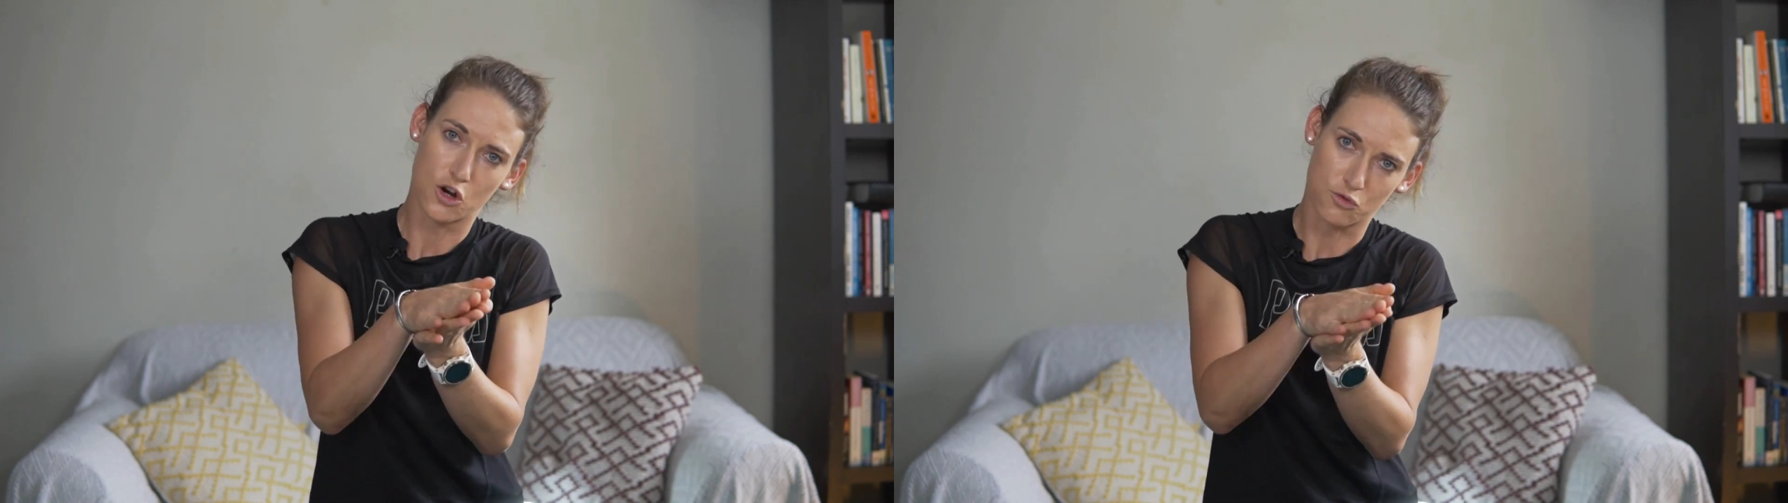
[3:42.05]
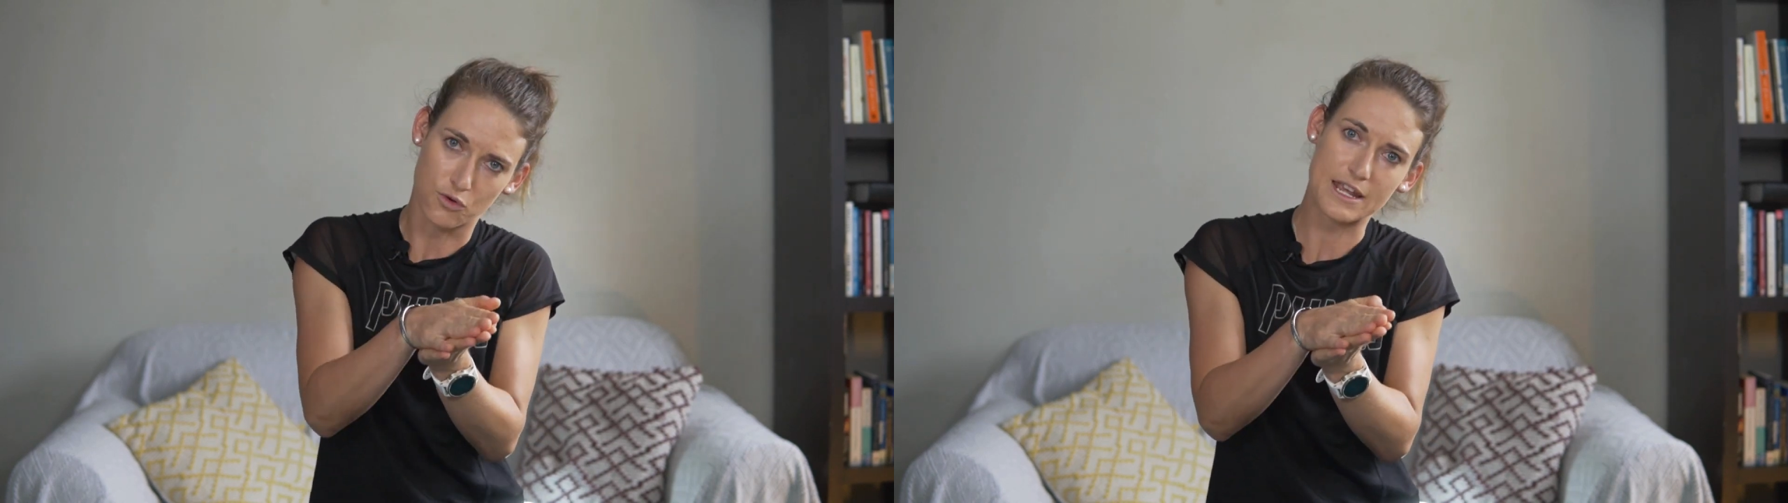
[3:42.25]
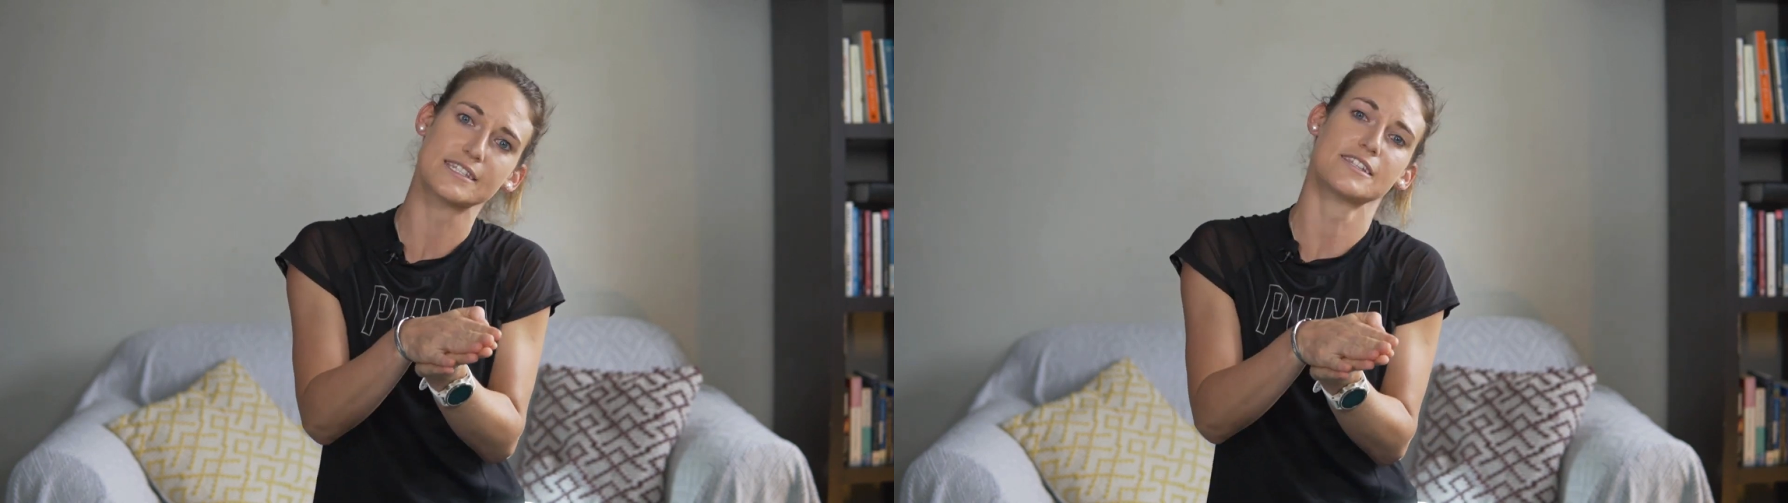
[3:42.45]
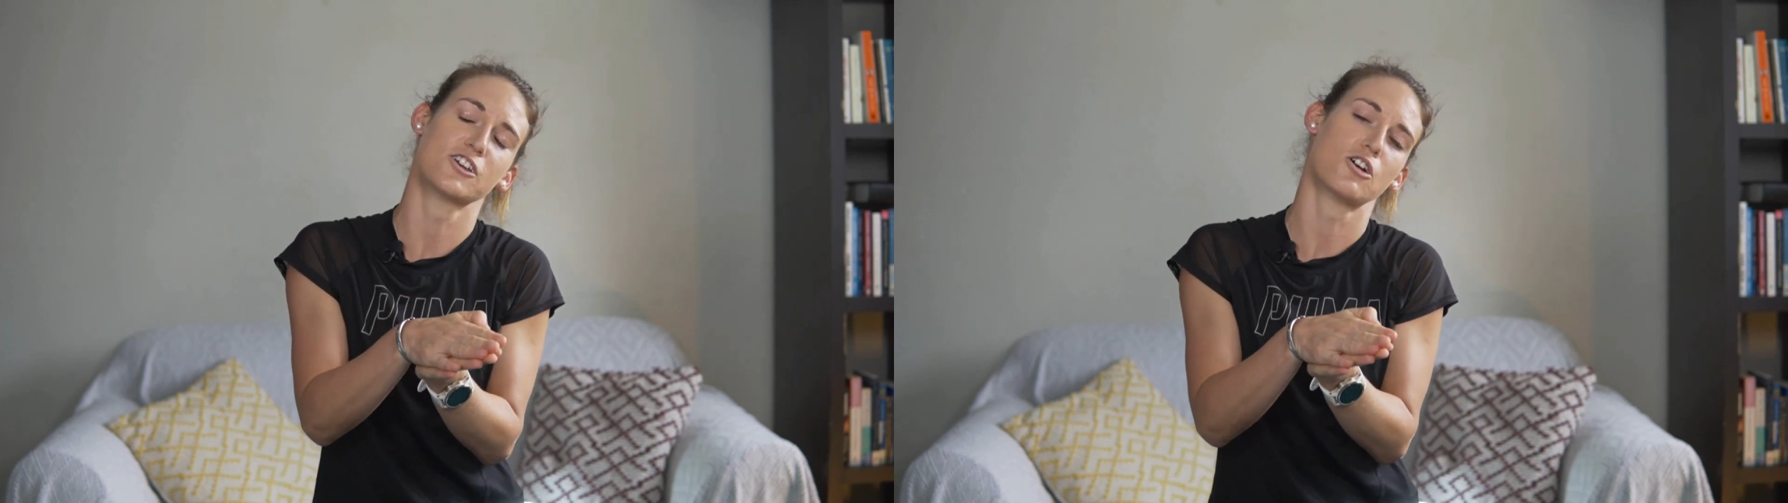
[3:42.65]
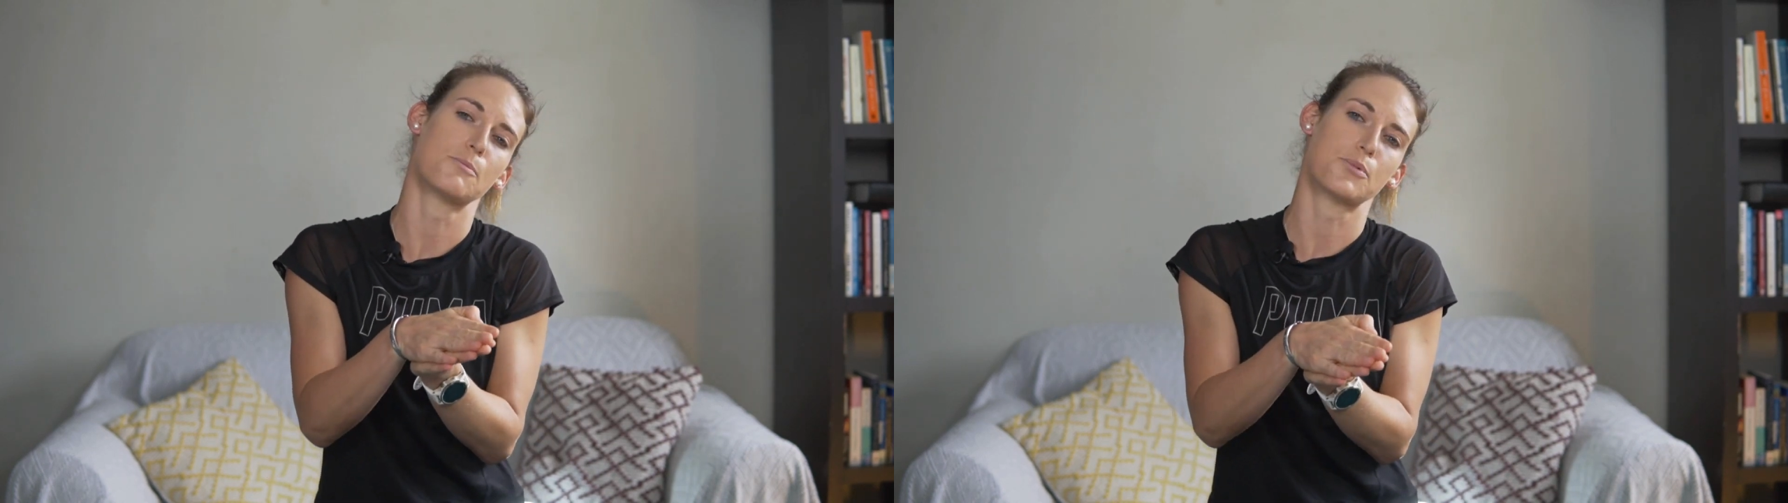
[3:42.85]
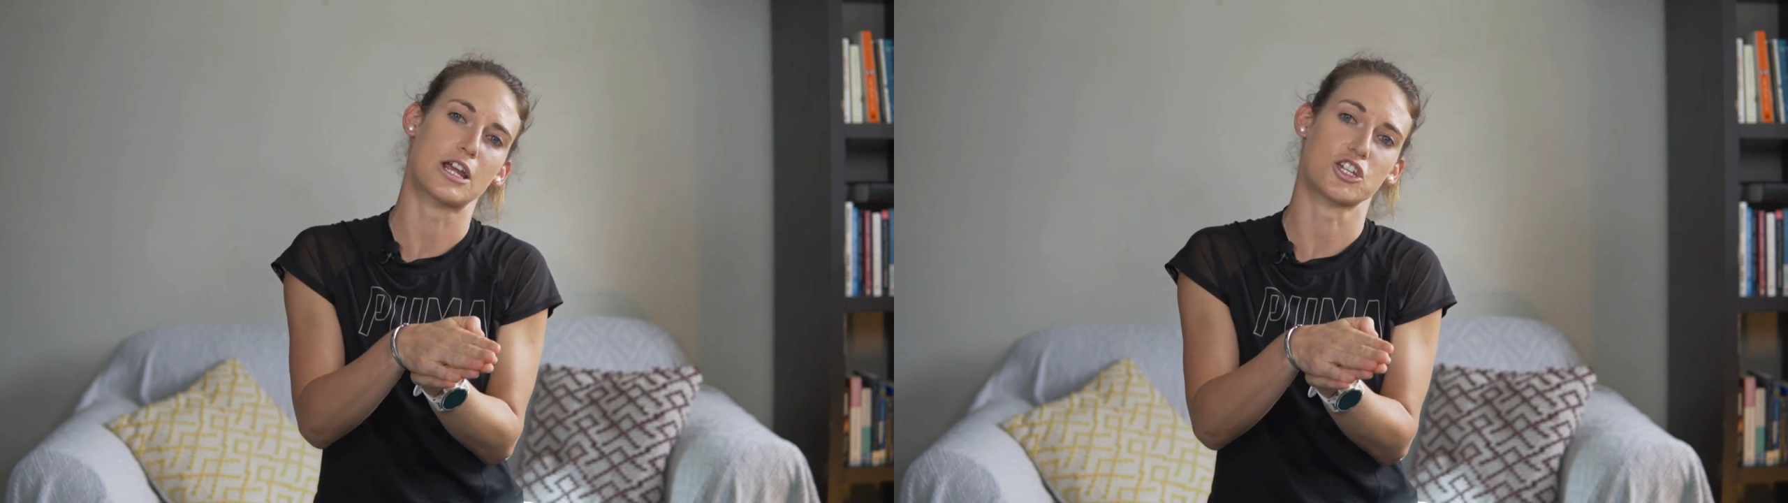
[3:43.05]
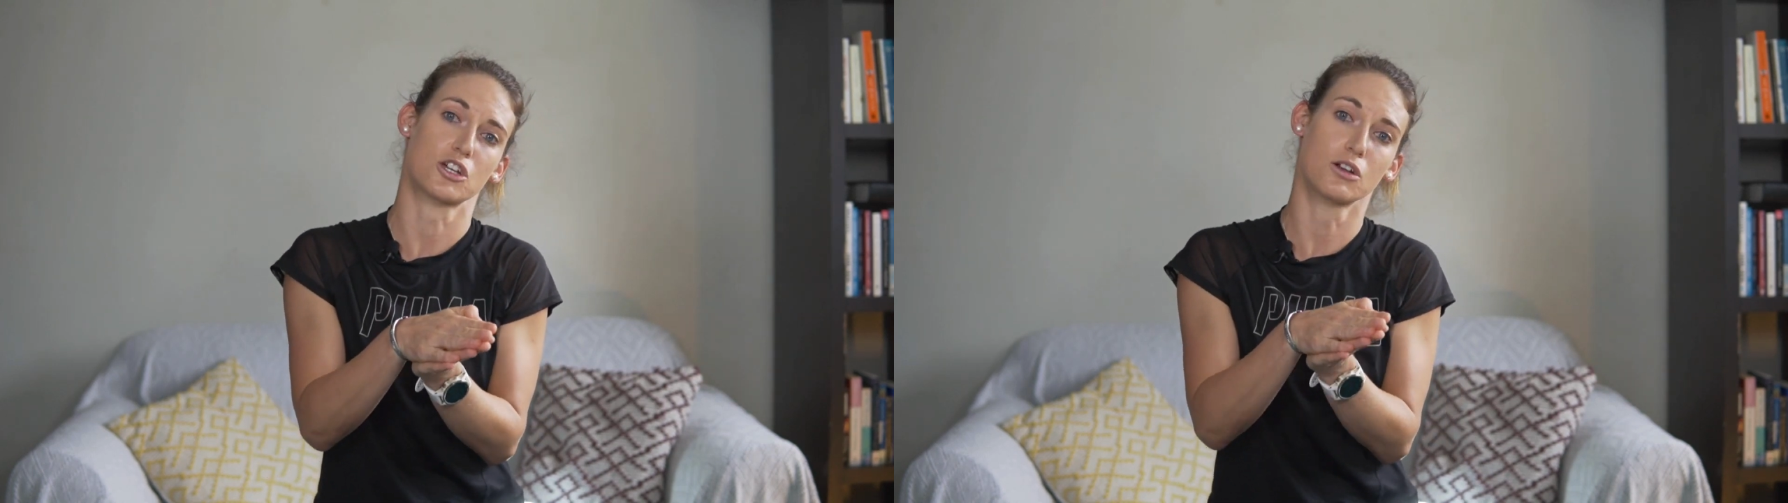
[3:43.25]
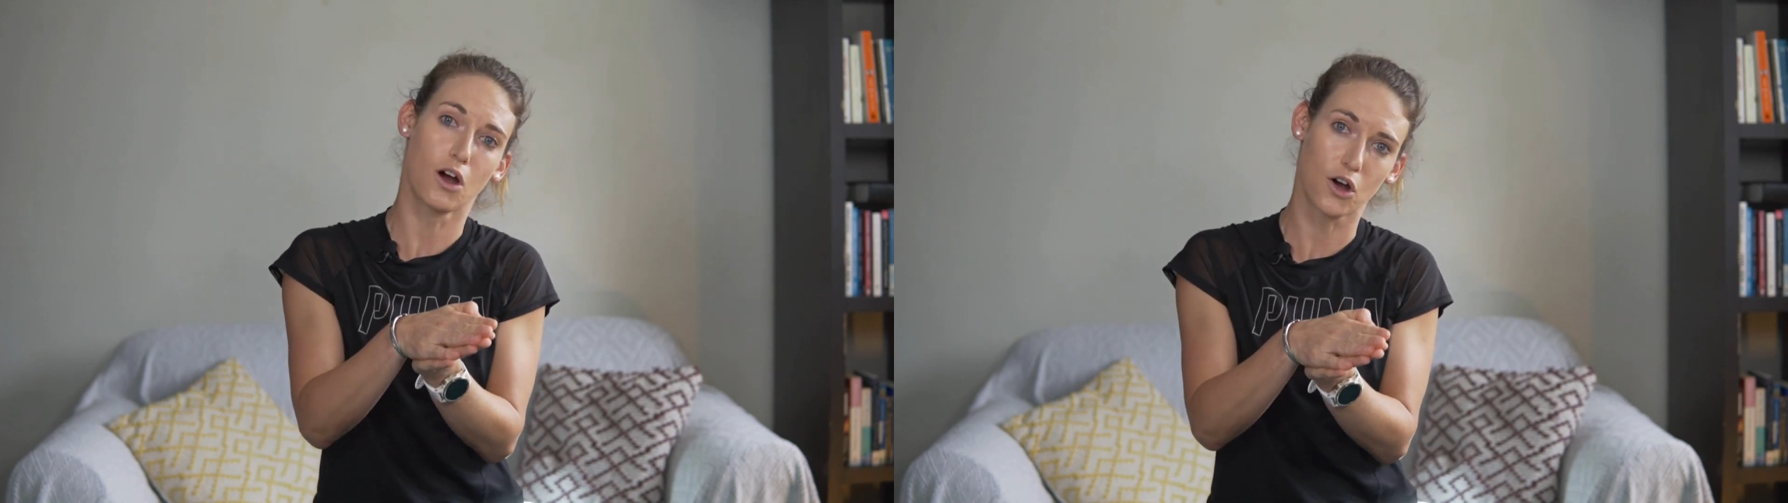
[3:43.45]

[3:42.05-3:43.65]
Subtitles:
resting compression